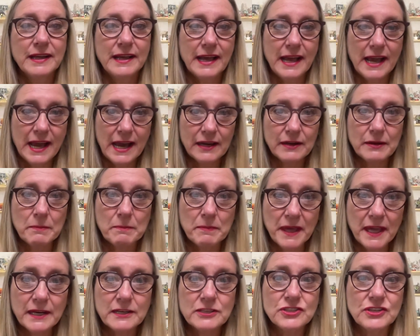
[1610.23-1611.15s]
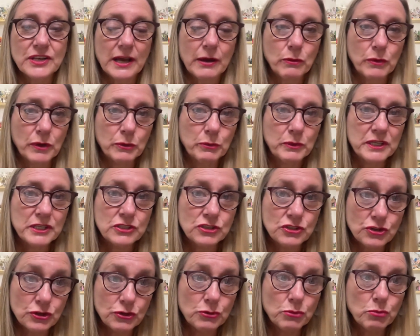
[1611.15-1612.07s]
how to manage that. What do we
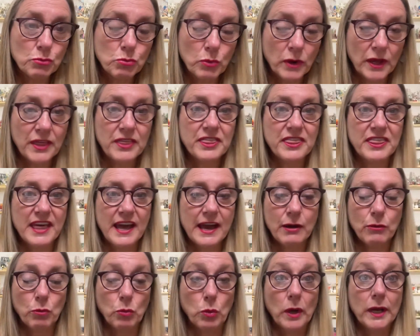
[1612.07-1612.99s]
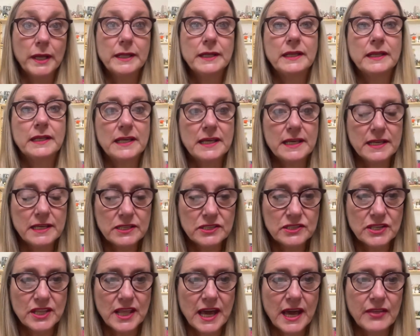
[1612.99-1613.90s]
do with that? What is
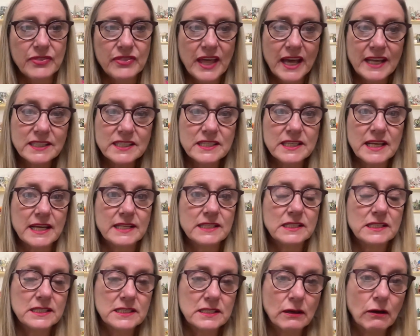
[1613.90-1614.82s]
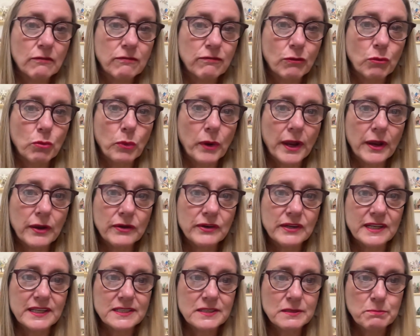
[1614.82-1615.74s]
that? That's that self
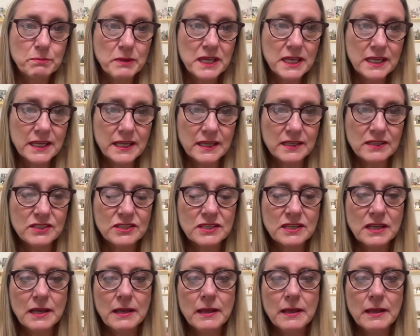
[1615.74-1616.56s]
awareness piece.